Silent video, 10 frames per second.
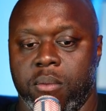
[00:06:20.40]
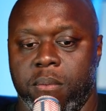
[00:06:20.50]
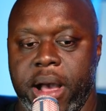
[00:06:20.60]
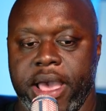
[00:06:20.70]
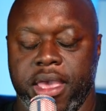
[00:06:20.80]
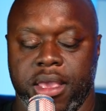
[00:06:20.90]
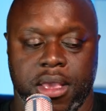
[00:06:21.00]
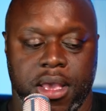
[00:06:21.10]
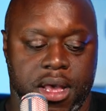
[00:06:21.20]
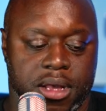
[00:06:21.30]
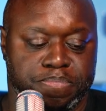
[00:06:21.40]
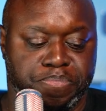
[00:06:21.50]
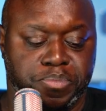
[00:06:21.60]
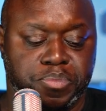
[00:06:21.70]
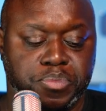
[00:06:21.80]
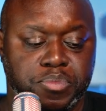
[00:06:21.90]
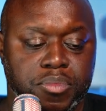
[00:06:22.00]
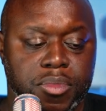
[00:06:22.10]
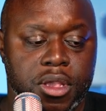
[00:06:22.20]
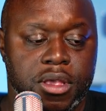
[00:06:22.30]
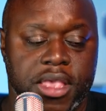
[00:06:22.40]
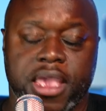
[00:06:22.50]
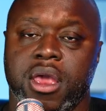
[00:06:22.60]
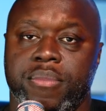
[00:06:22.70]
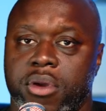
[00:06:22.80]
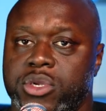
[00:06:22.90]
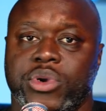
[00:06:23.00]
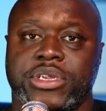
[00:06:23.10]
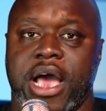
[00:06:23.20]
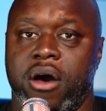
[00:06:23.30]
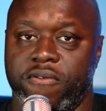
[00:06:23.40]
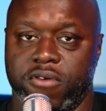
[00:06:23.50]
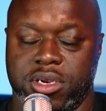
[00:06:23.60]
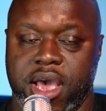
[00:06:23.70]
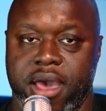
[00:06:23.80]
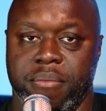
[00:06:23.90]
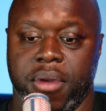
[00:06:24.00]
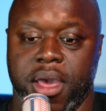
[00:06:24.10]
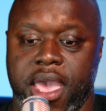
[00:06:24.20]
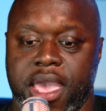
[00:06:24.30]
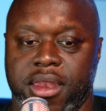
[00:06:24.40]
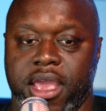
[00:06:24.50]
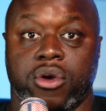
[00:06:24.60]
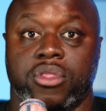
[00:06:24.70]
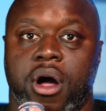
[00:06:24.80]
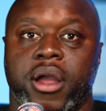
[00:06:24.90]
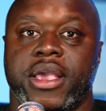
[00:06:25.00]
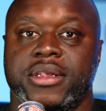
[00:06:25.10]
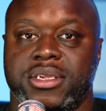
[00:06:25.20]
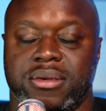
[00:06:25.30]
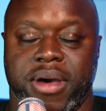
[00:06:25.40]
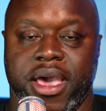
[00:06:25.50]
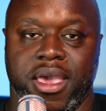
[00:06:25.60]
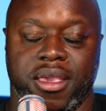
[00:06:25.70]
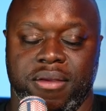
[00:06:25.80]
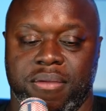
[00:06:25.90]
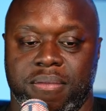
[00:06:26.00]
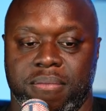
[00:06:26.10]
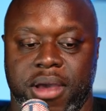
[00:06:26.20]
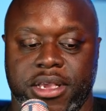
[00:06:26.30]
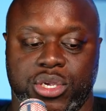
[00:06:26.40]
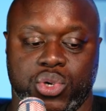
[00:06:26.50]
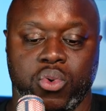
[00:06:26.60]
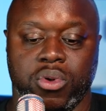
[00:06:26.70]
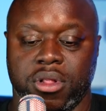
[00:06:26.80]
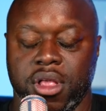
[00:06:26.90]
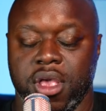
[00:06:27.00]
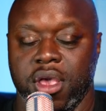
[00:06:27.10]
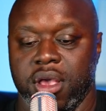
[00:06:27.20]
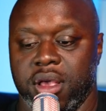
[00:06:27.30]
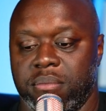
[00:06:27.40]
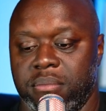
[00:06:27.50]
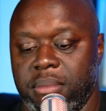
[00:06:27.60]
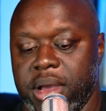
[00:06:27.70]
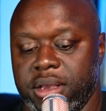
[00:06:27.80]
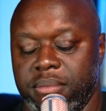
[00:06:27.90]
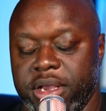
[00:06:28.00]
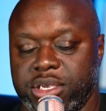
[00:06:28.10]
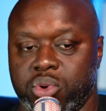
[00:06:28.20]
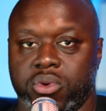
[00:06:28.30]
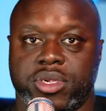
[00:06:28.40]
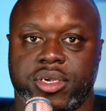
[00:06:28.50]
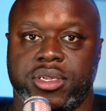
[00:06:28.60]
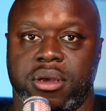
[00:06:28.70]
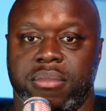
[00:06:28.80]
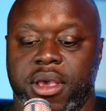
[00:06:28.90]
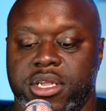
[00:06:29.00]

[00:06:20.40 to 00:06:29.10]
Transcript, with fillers: my um, AWS went down for a time, and I couldn't log into my my school my my school system.